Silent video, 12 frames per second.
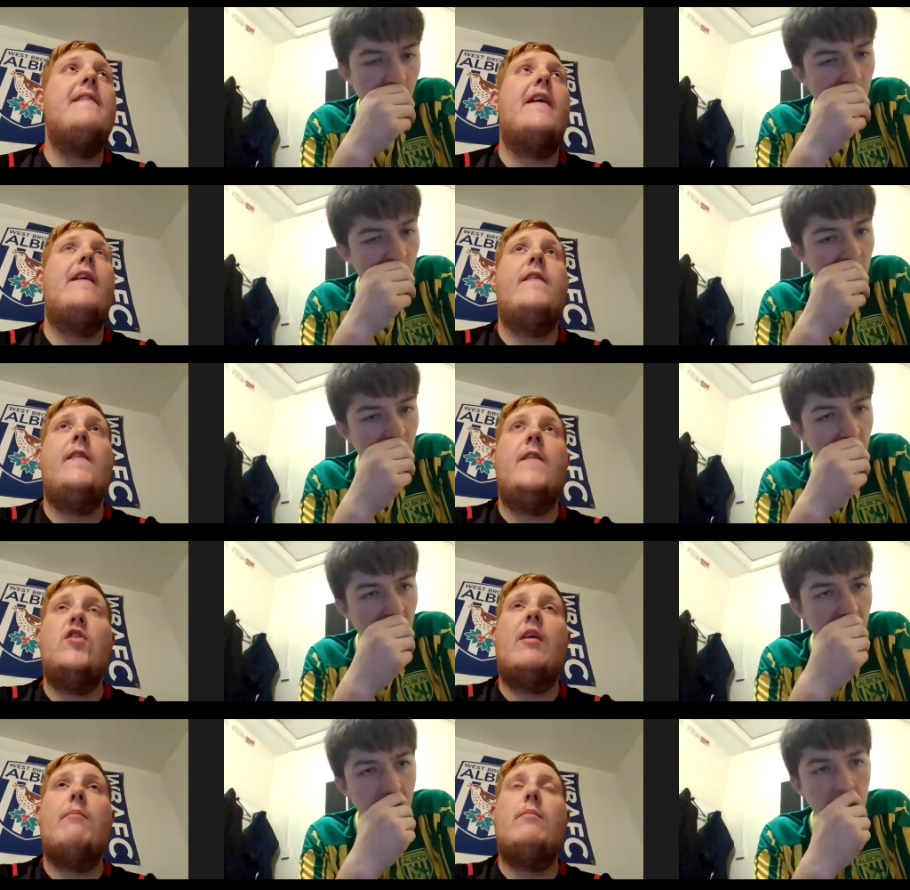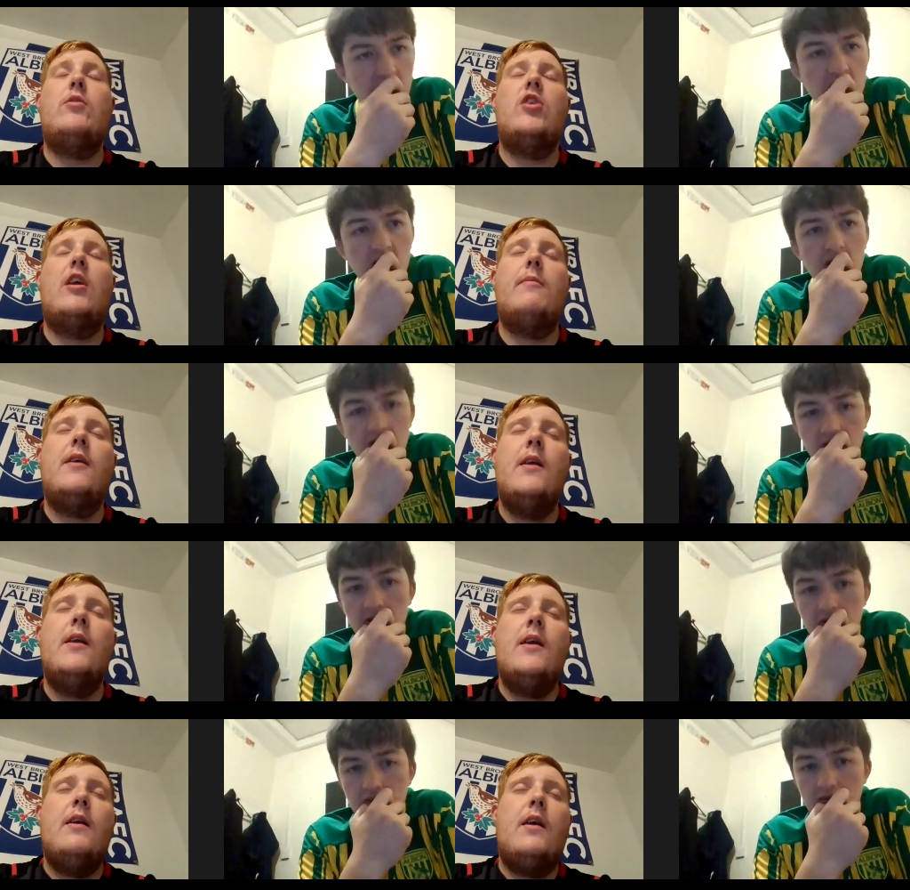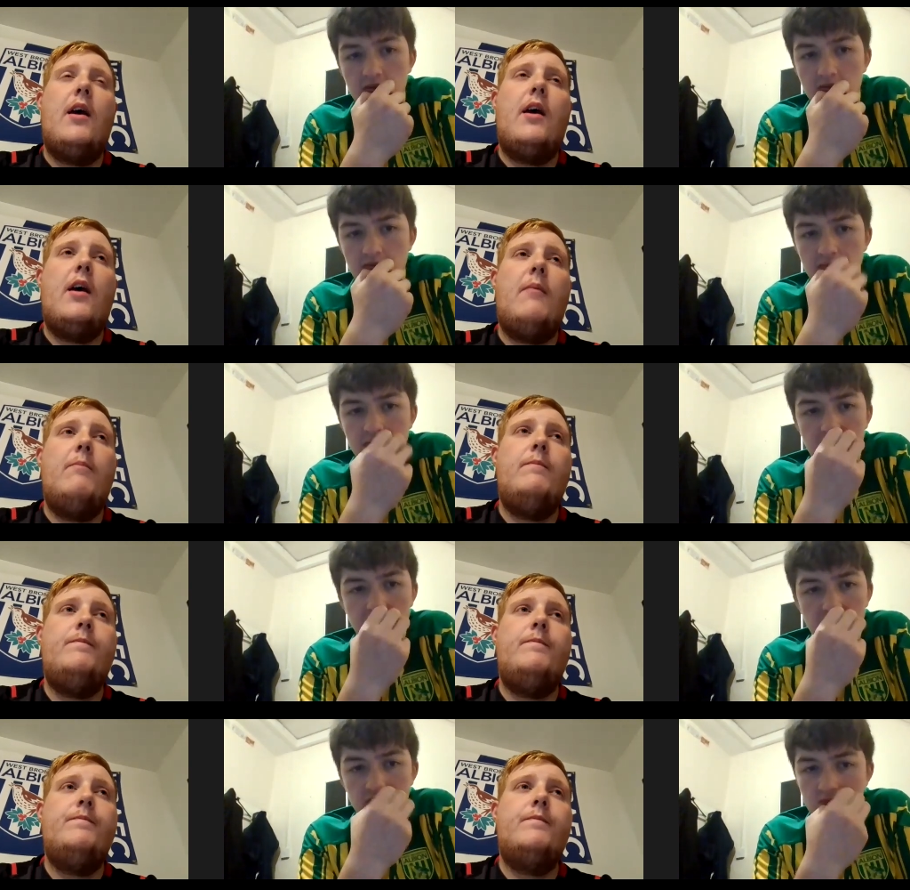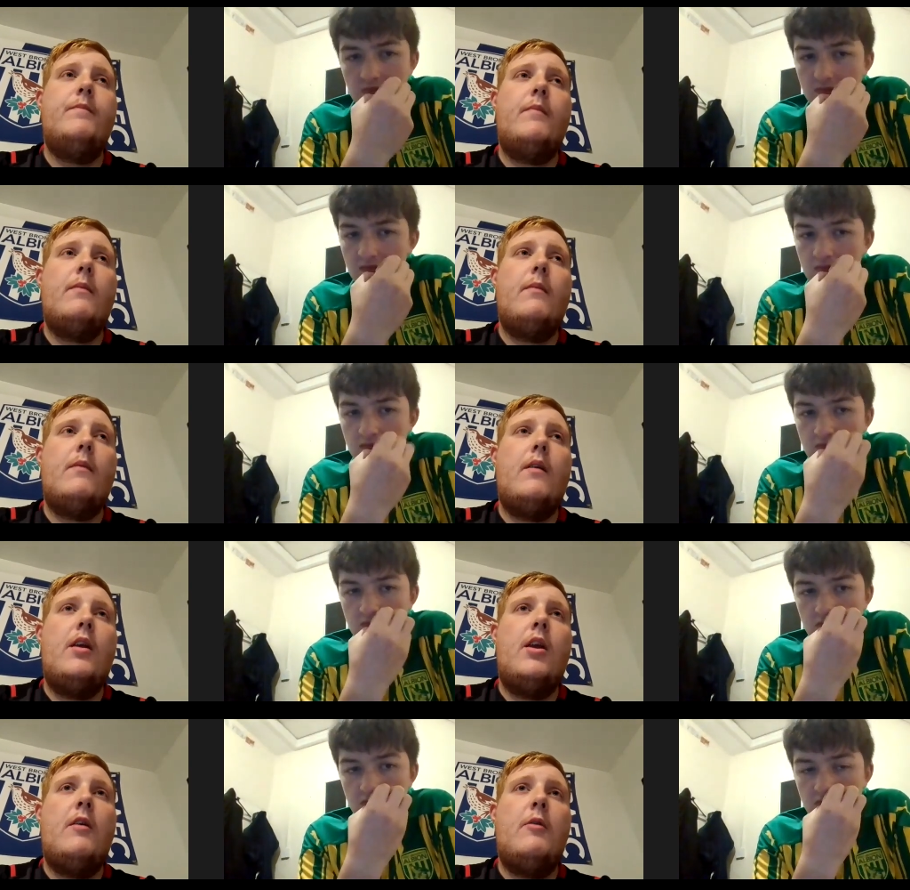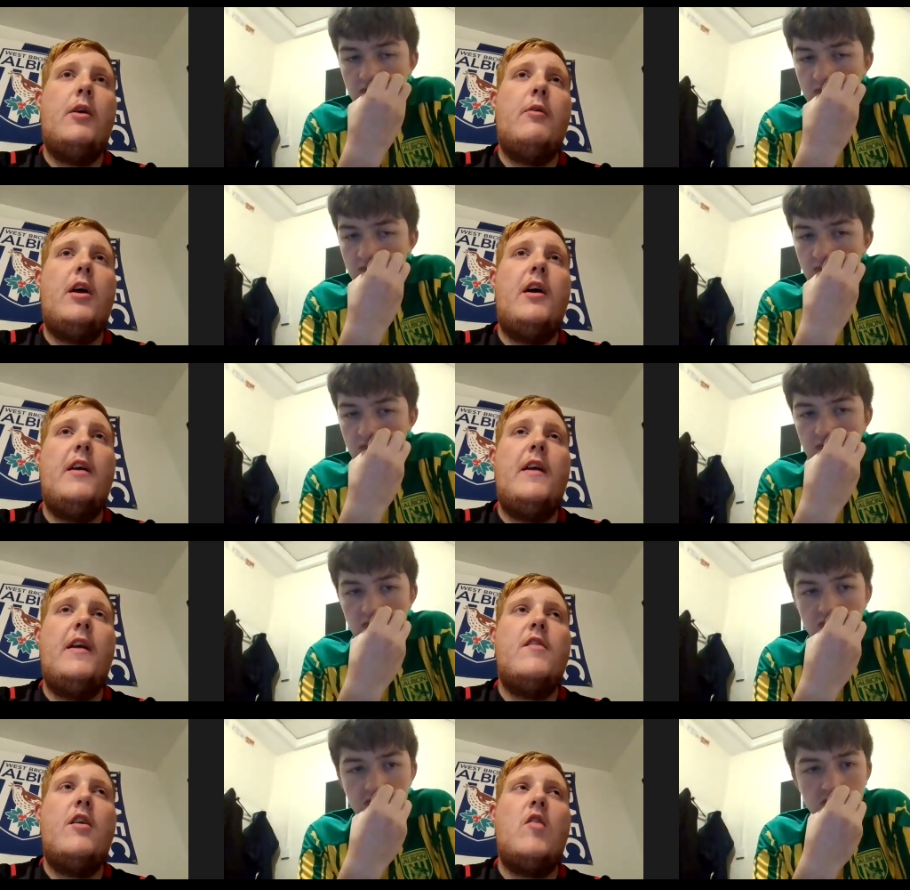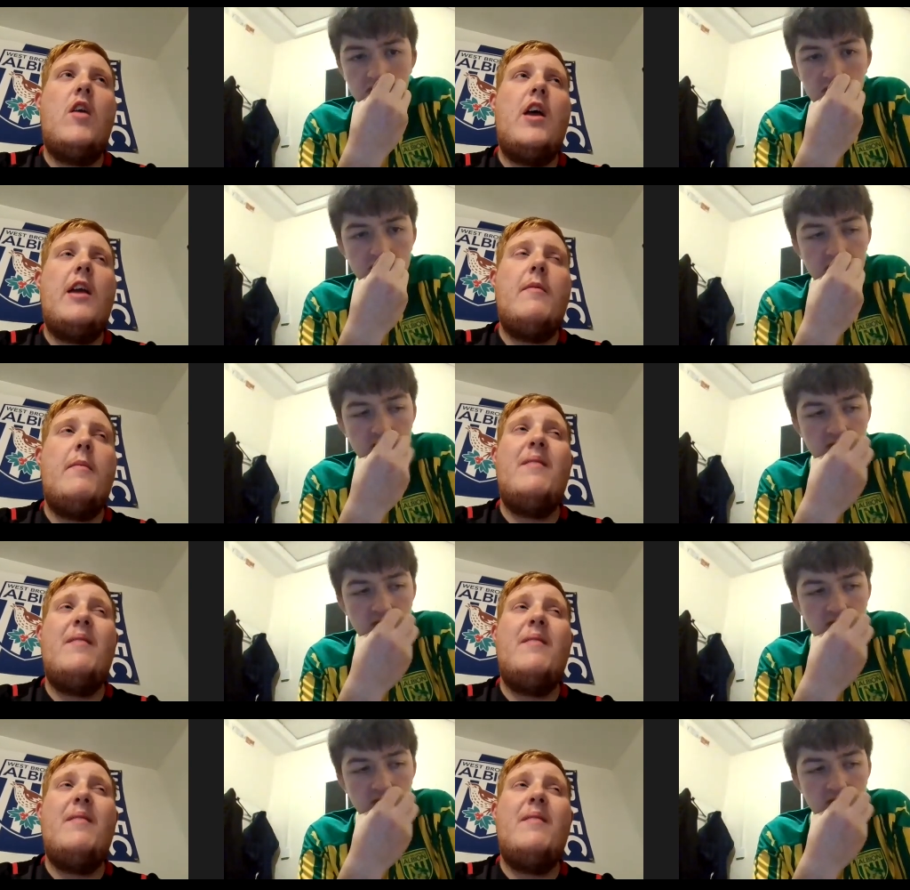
Speaker 1: setters in the championship um you know, uh, it's not time.